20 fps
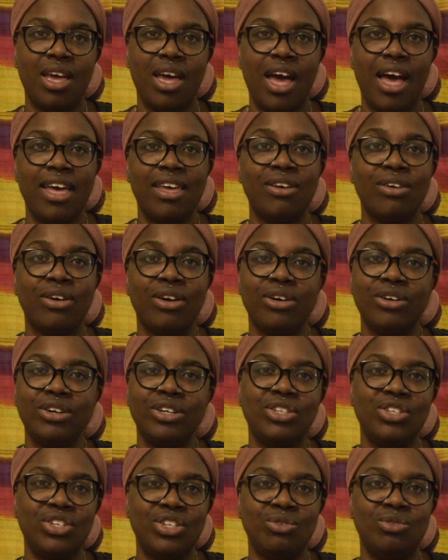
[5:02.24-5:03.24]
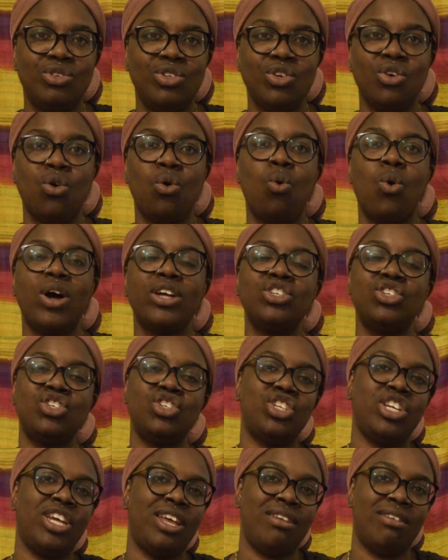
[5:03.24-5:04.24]
I encourage you to
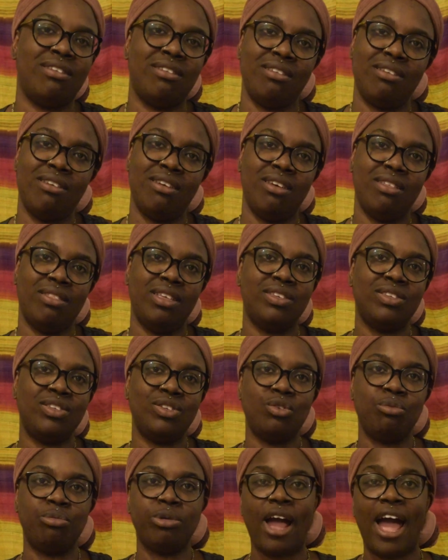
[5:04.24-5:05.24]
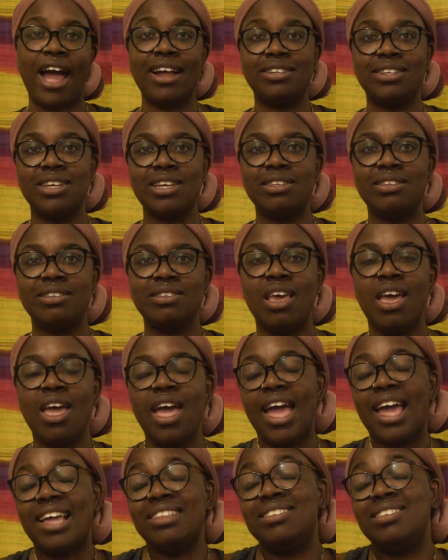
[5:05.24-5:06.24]
question this new practice
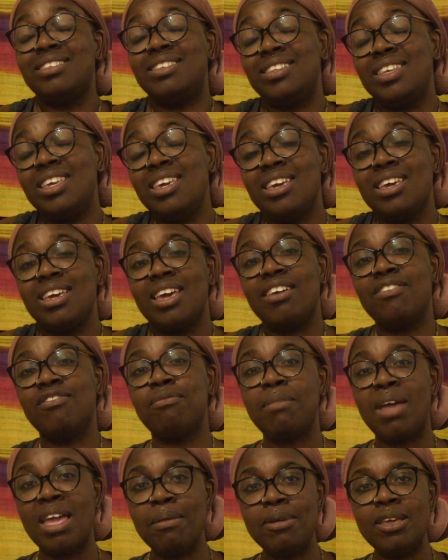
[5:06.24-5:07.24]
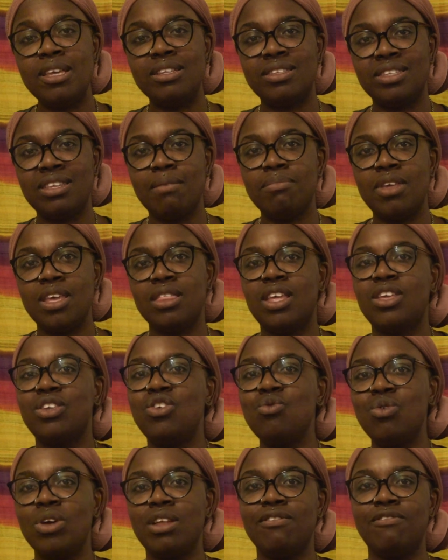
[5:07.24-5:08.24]
and see if maybe it's something that
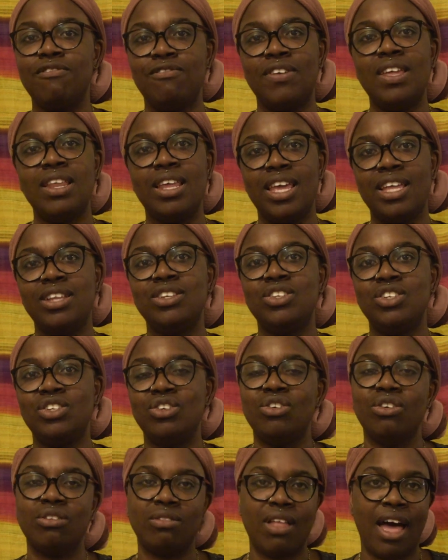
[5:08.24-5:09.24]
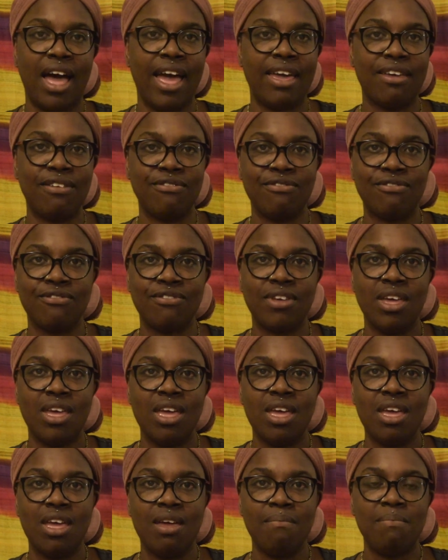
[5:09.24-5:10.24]
you can fit into your life.
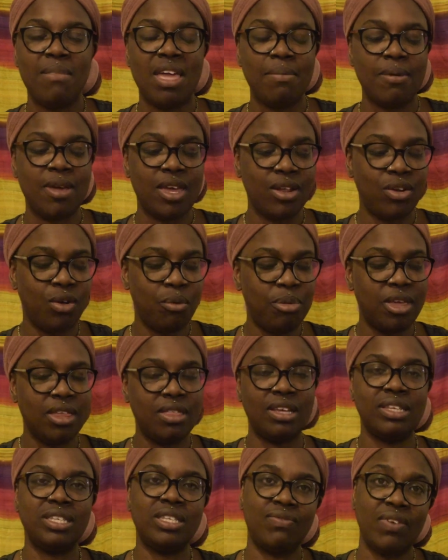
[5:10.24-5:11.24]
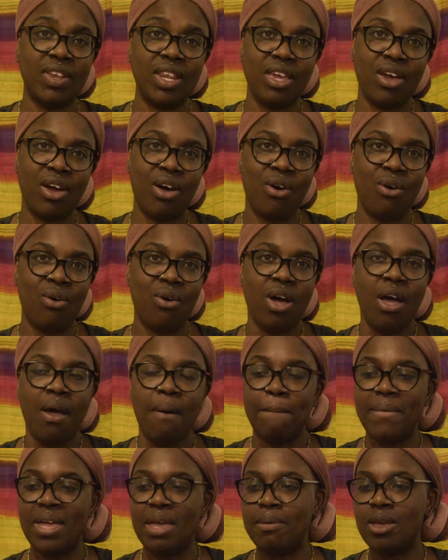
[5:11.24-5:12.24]
Maybe it'll be this video.
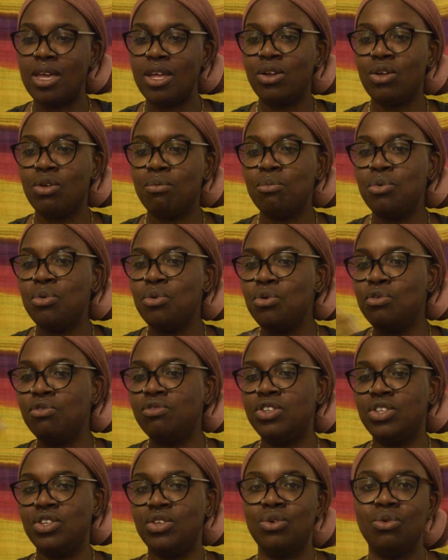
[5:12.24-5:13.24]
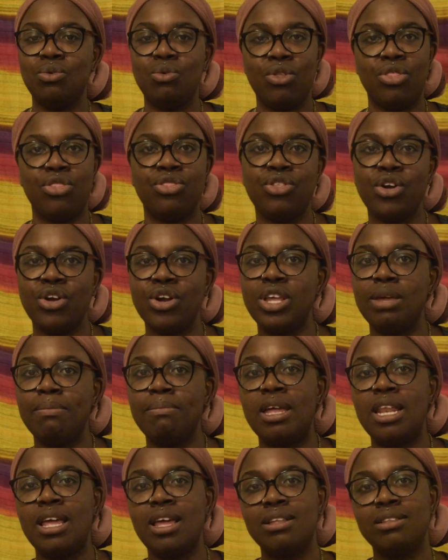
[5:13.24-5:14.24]
Maybe it'll move to 30
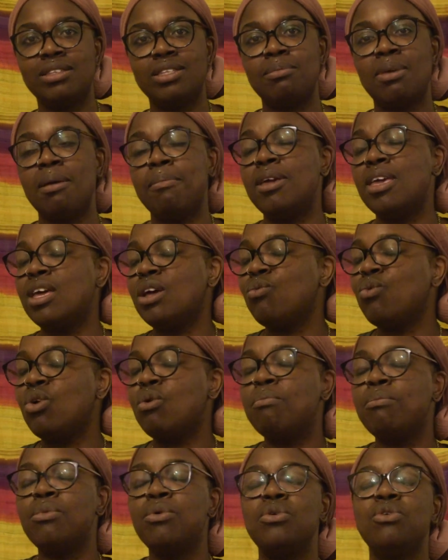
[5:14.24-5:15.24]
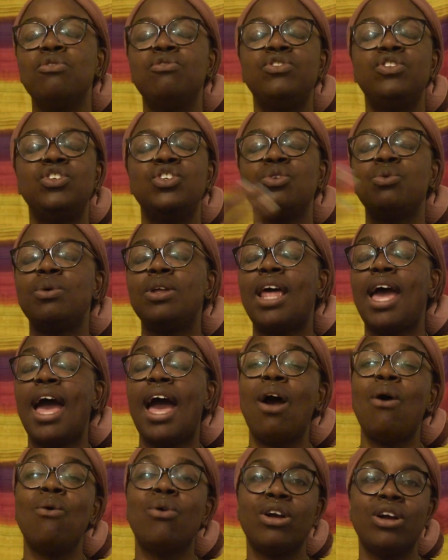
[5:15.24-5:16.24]
minutes. Maybe it will move to an
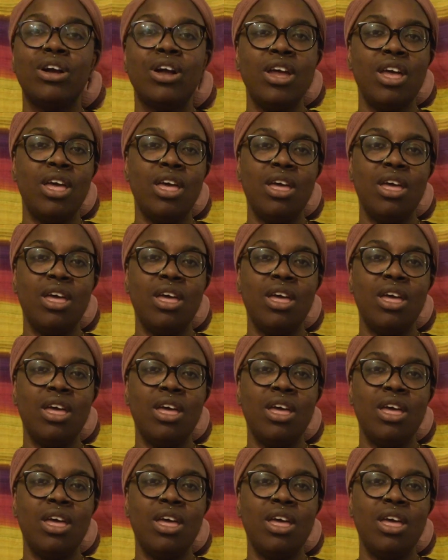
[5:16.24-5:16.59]
hour.